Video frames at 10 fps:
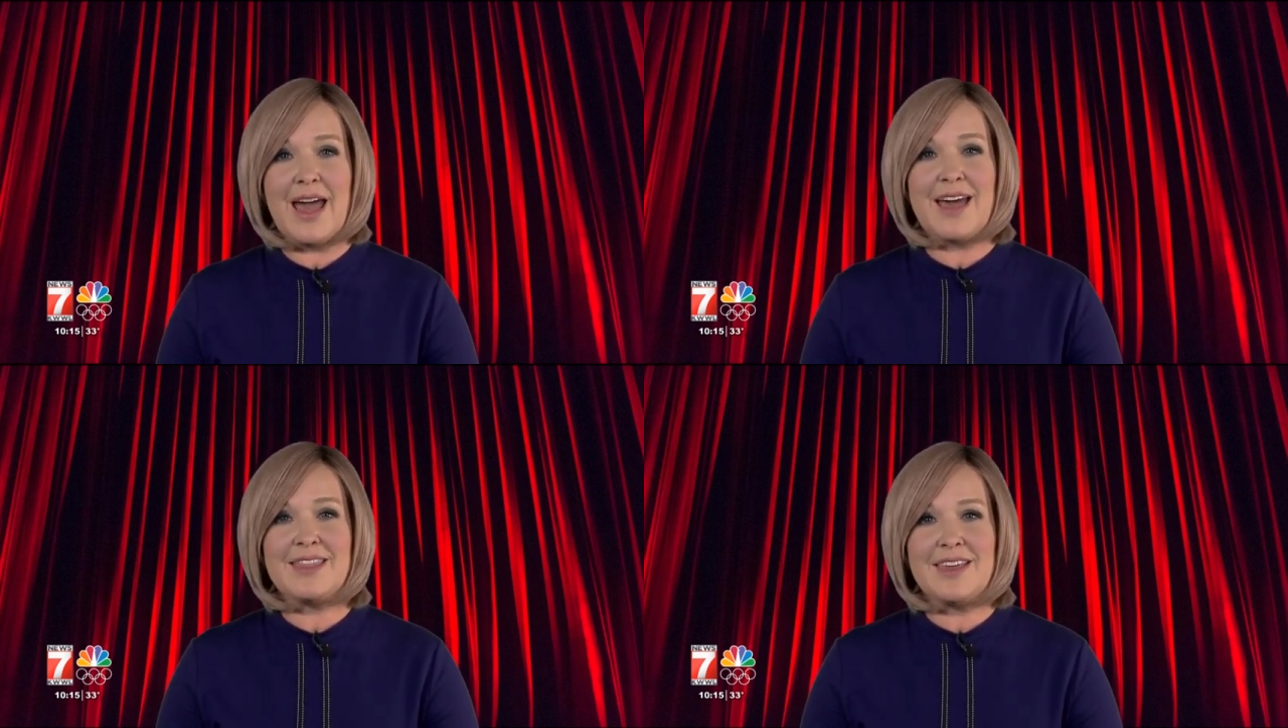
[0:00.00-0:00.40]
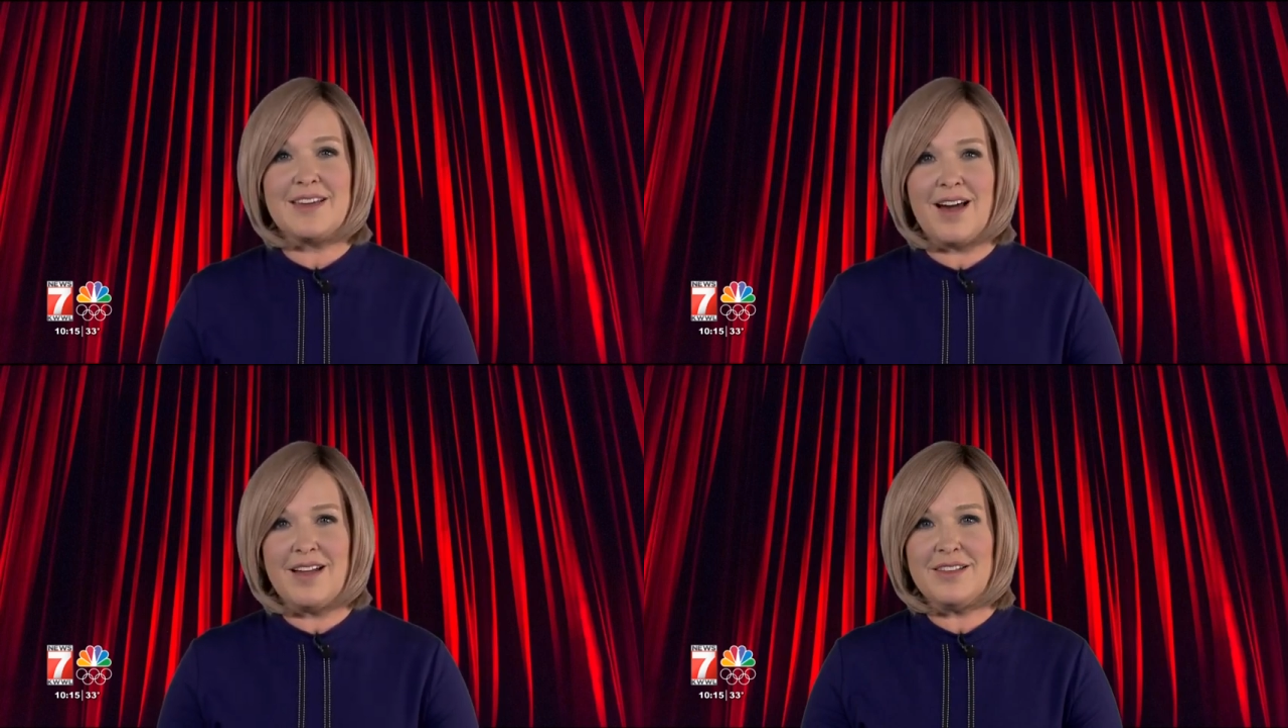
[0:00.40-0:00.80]
at the
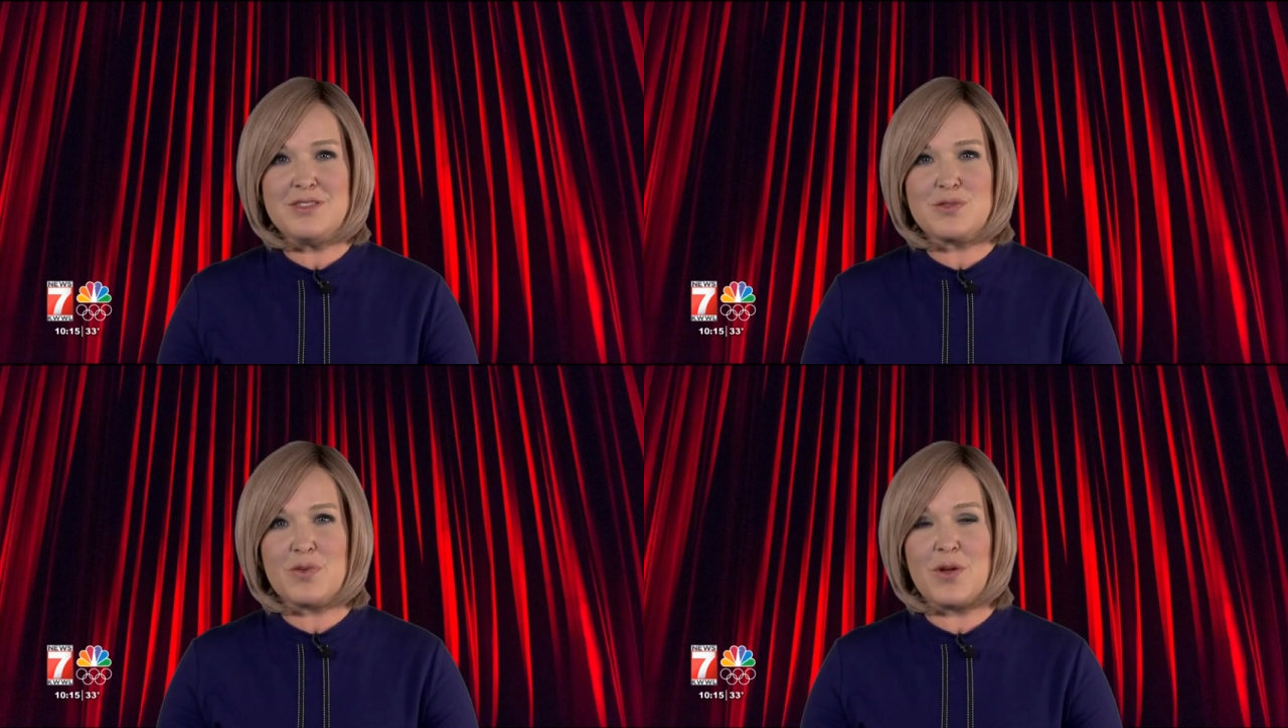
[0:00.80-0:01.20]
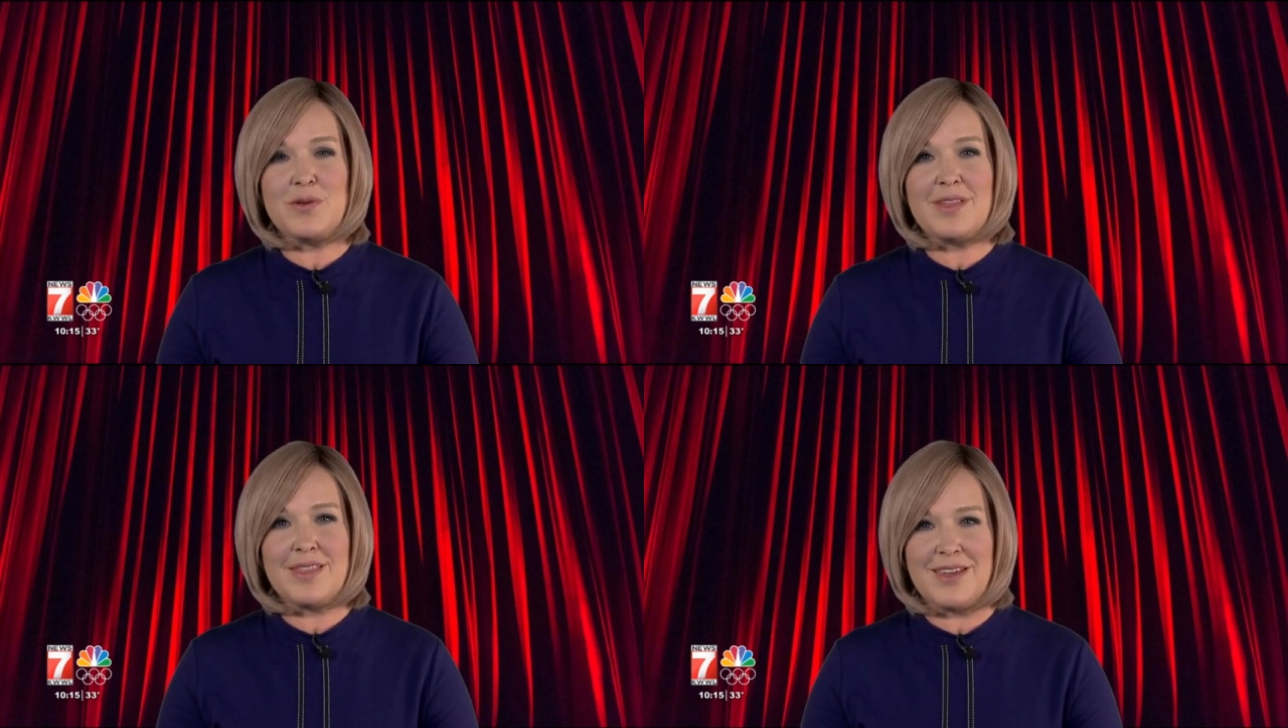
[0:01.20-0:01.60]
Collins
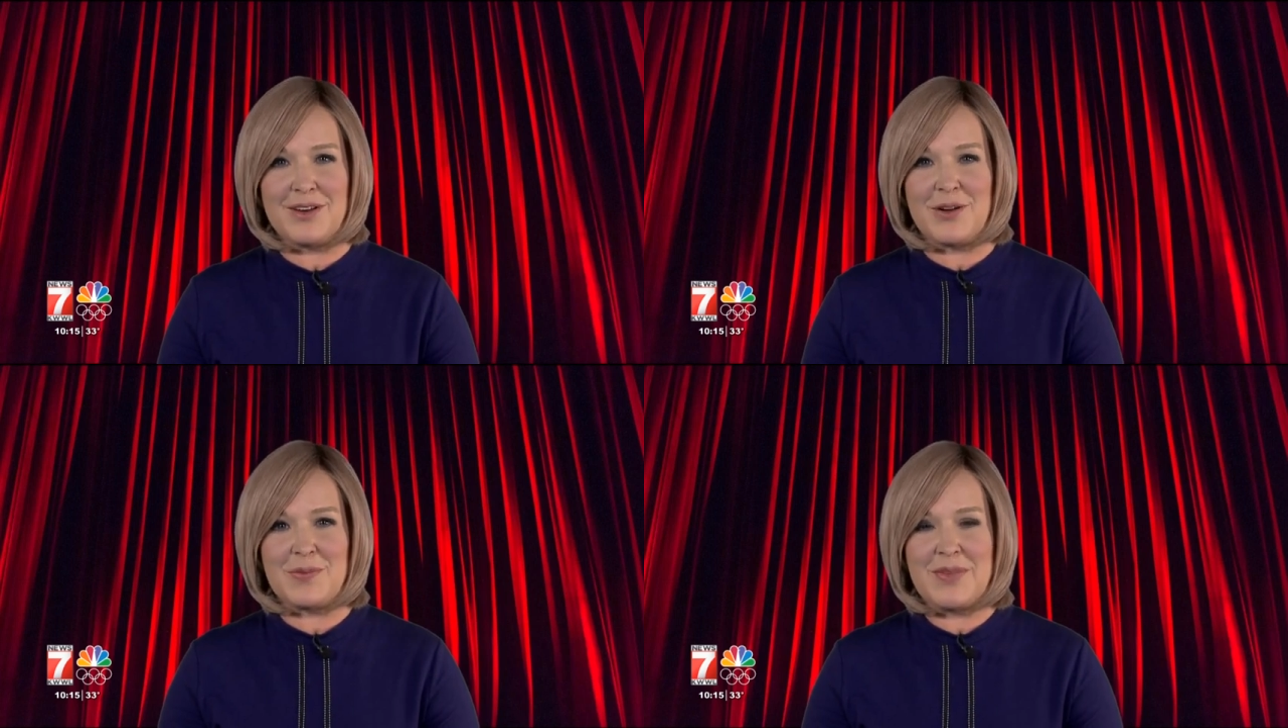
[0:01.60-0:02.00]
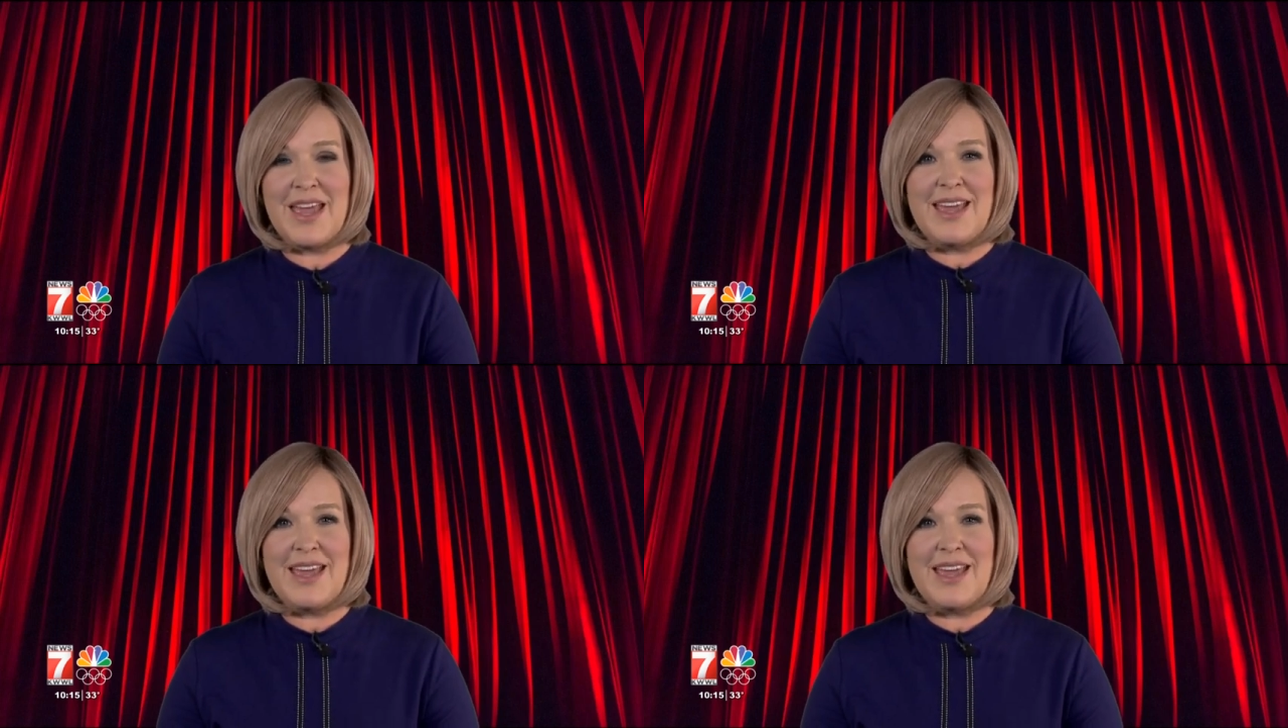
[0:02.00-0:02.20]
Road Theater.